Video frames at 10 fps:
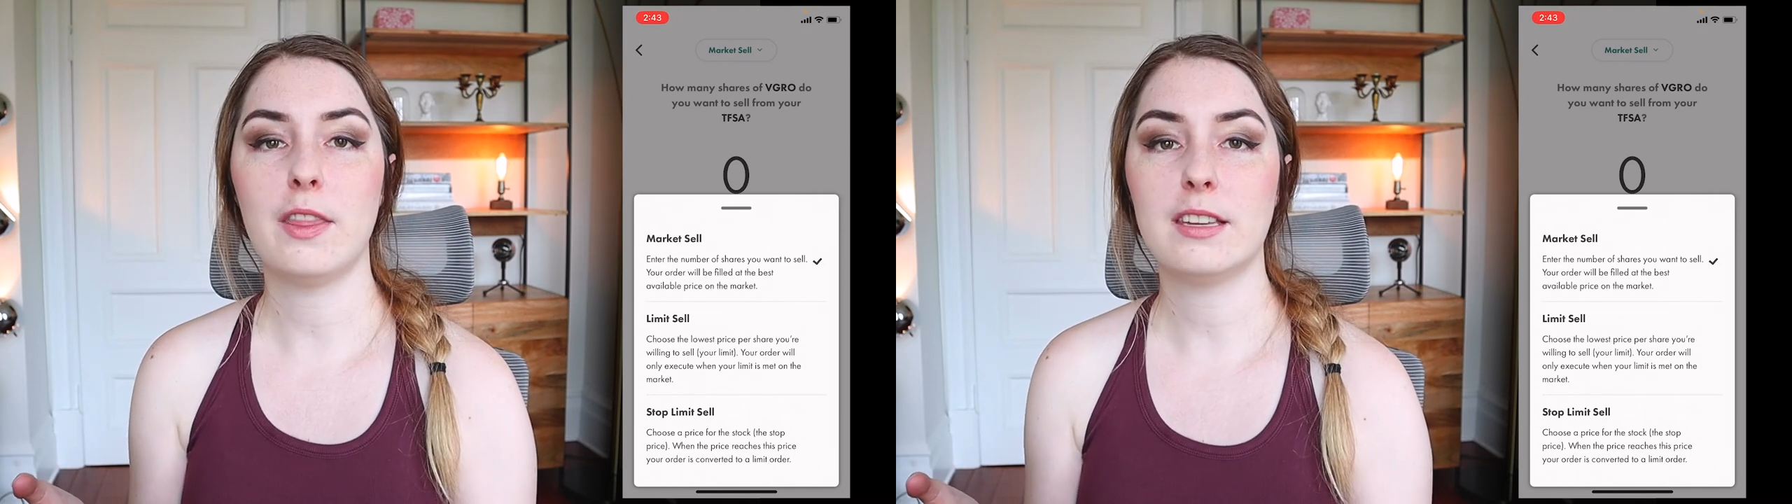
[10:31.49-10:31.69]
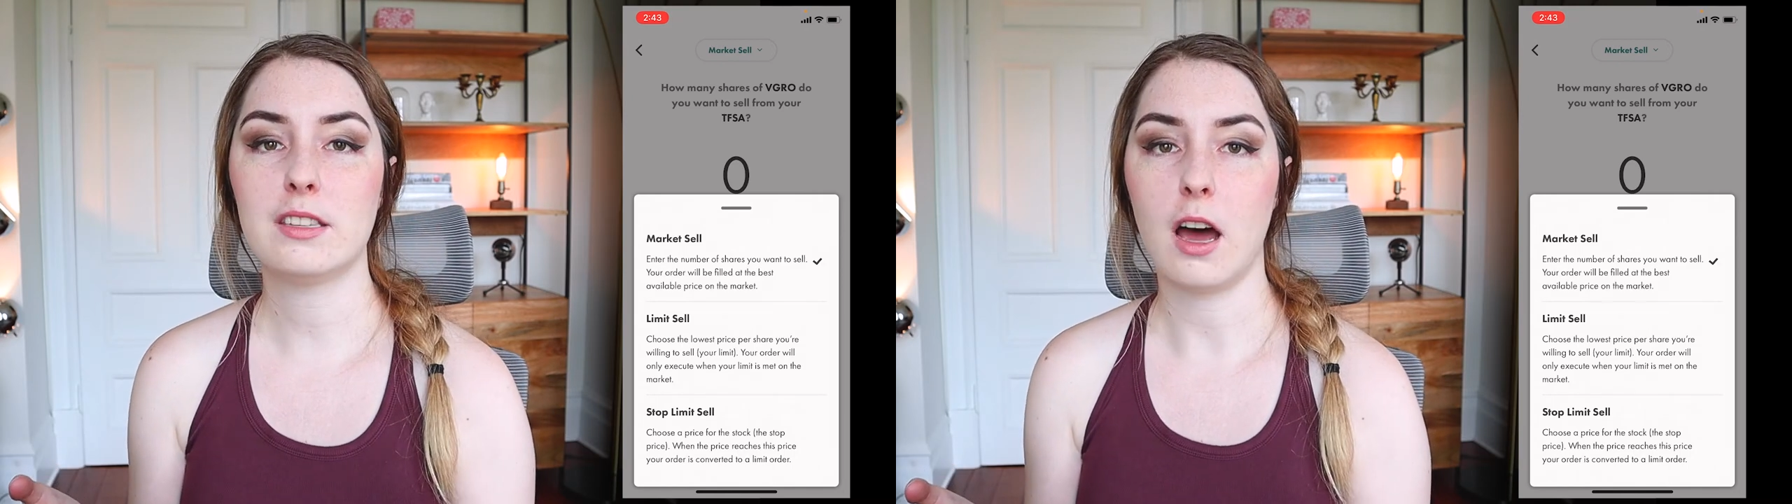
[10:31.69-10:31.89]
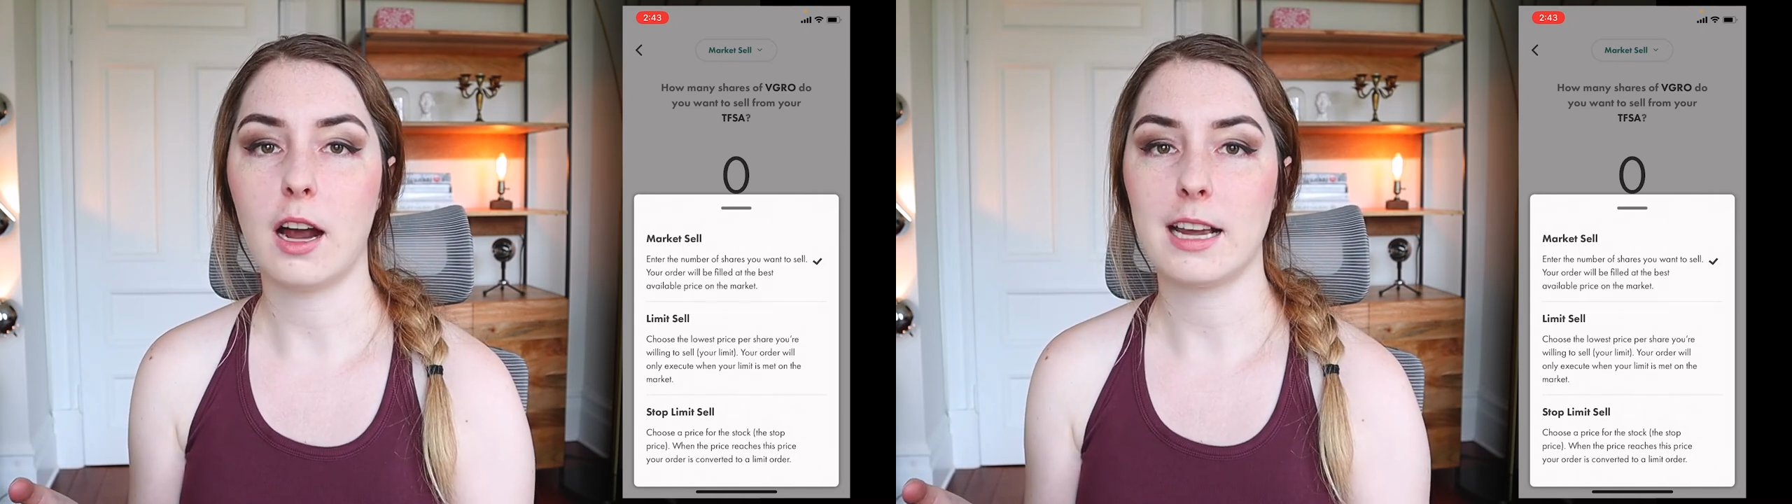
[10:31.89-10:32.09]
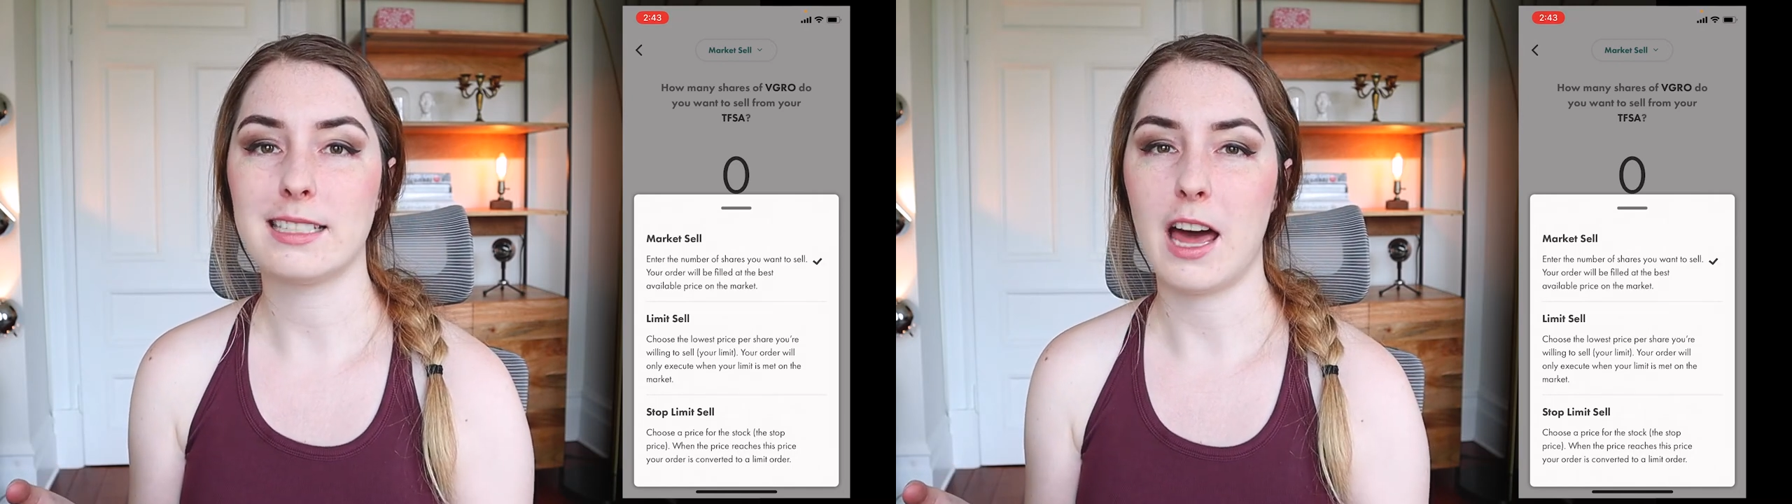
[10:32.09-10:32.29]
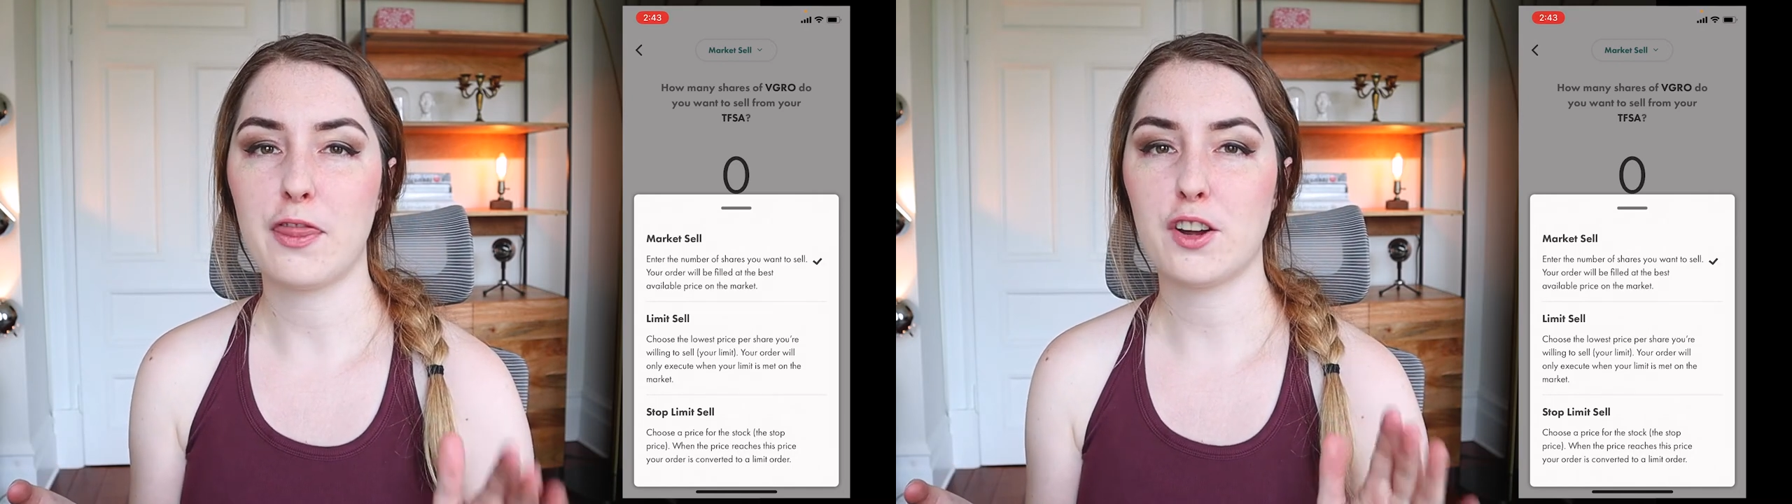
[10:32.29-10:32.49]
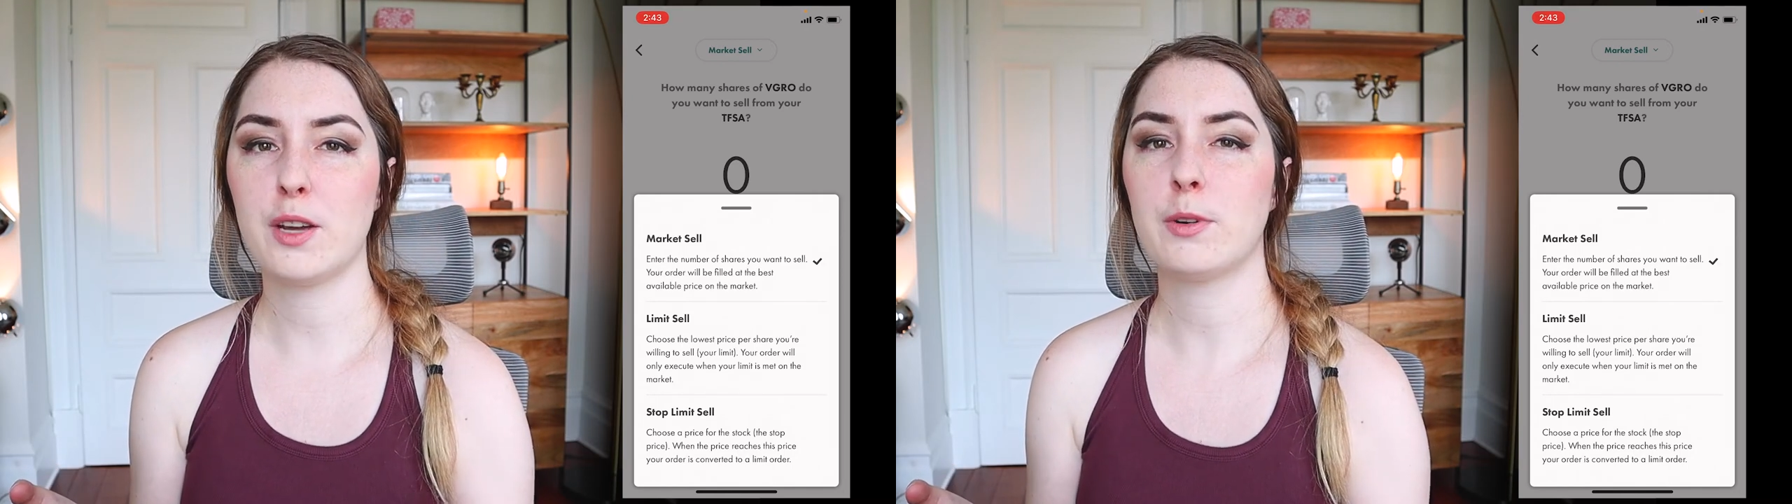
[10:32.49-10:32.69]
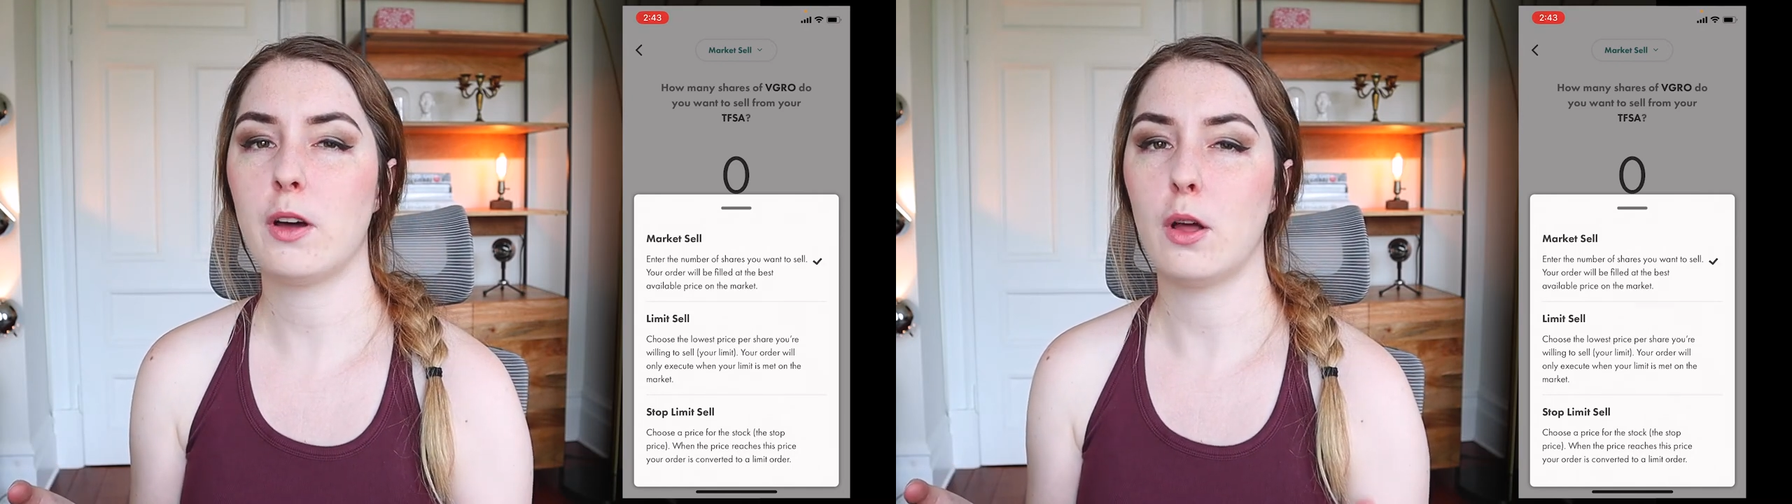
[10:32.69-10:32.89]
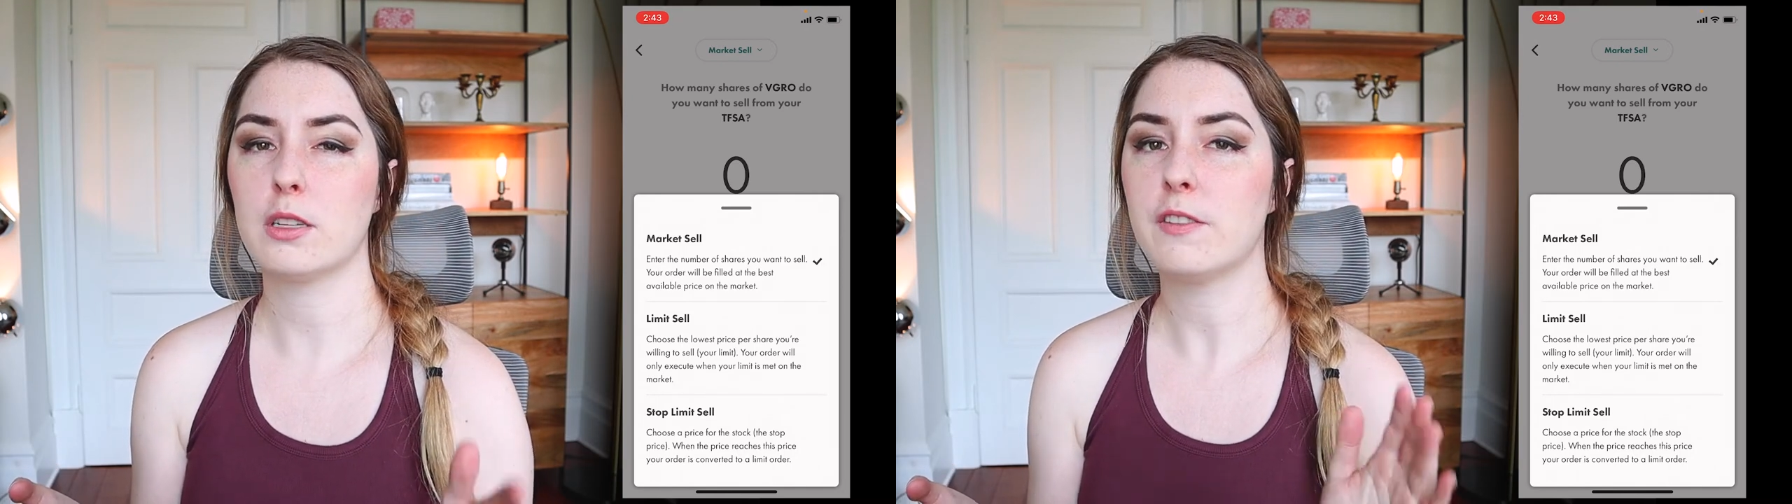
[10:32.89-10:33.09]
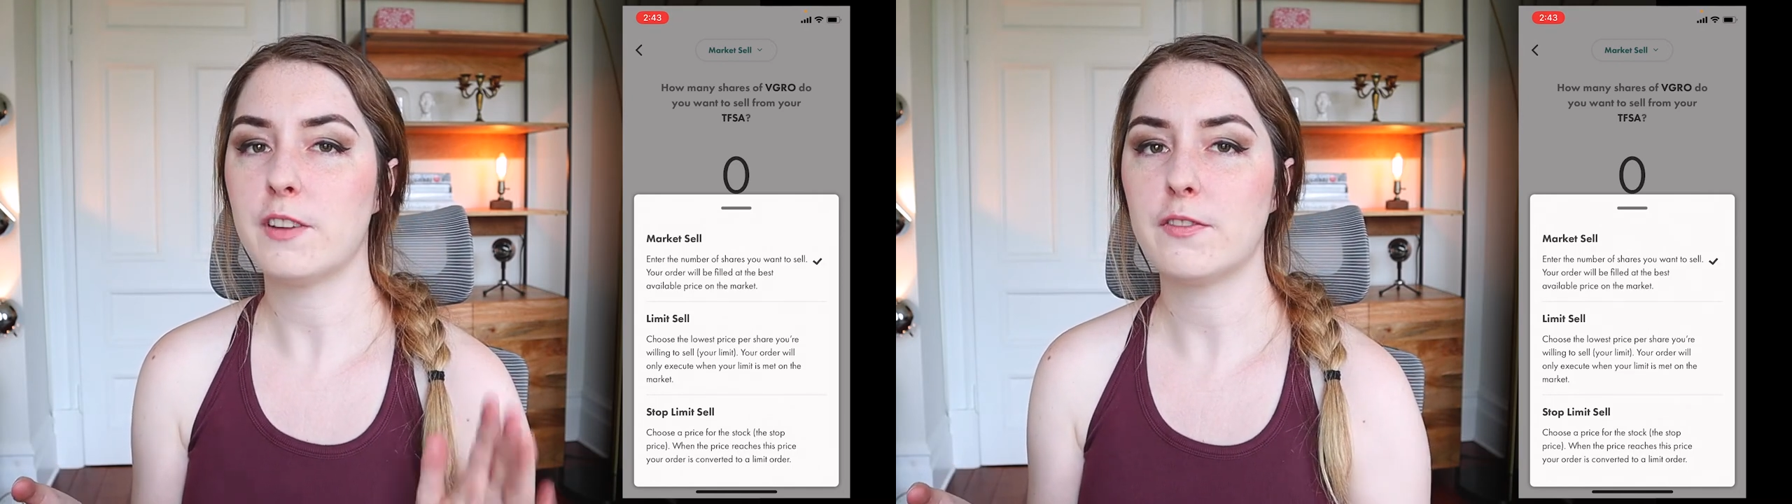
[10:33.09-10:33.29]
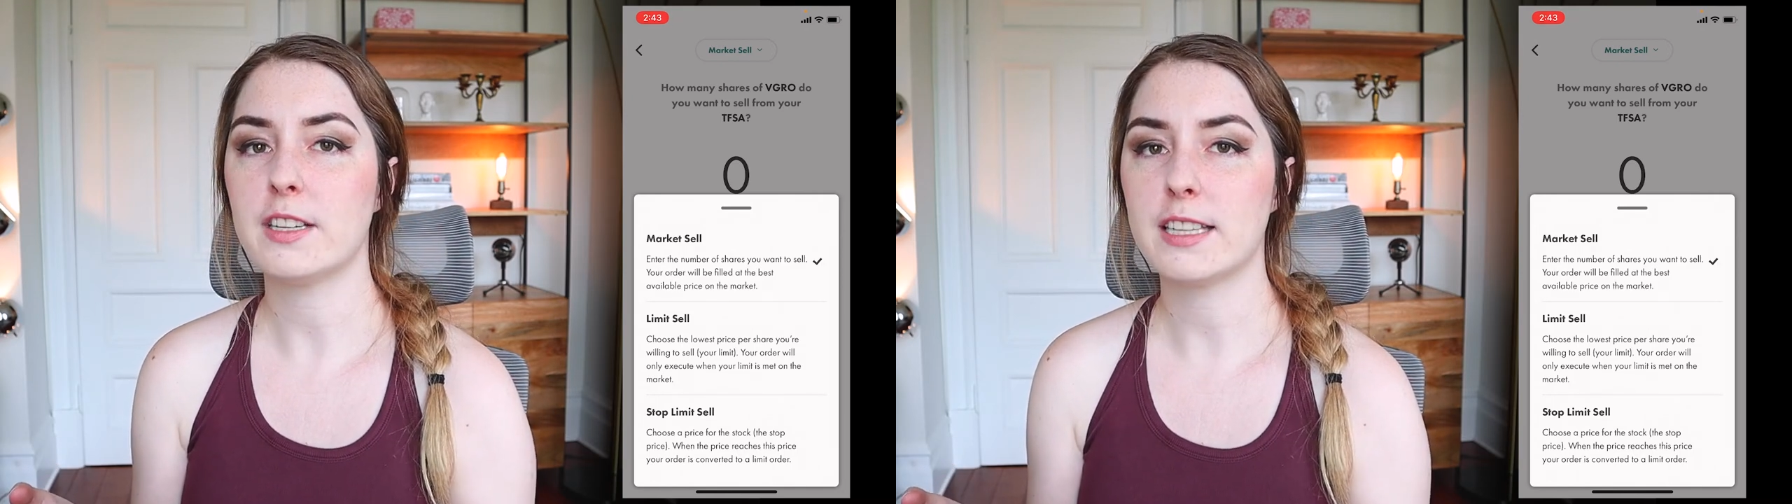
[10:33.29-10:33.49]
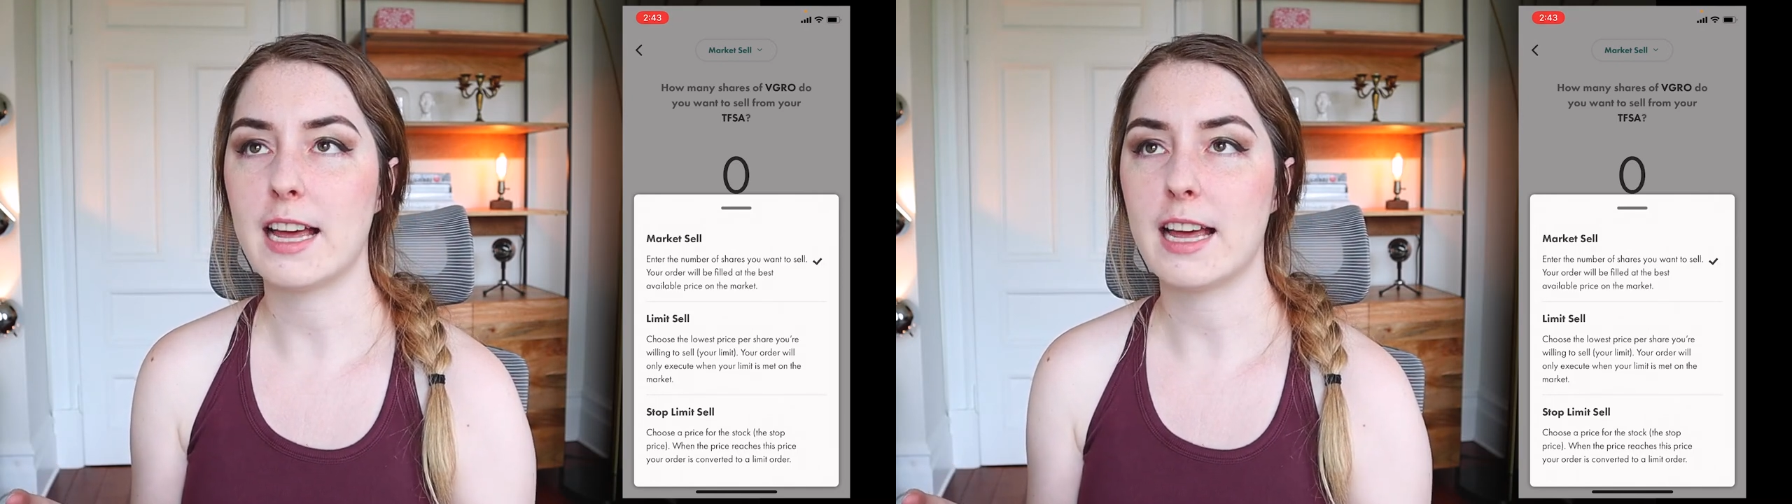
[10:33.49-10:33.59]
this stock is at $31.50.